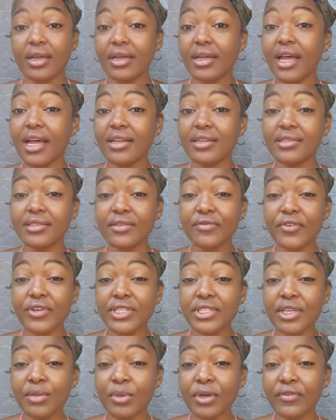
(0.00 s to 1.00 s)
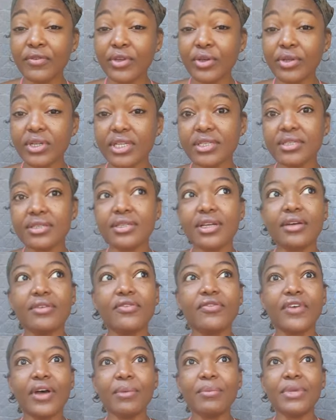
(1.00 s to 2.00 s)
And so for some of you, this is a
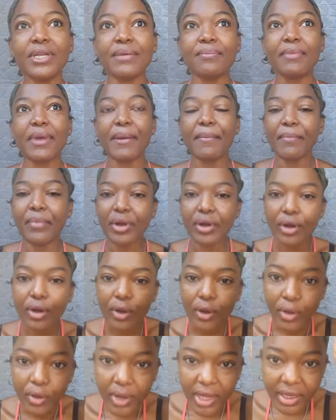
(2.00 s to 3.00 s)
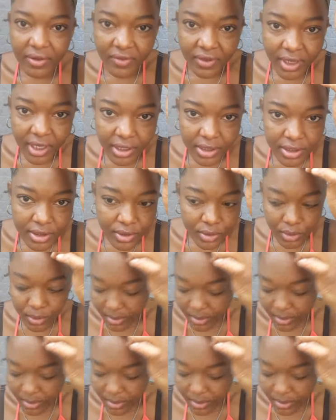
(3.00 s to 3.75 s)
family member. Oh, I forgot to do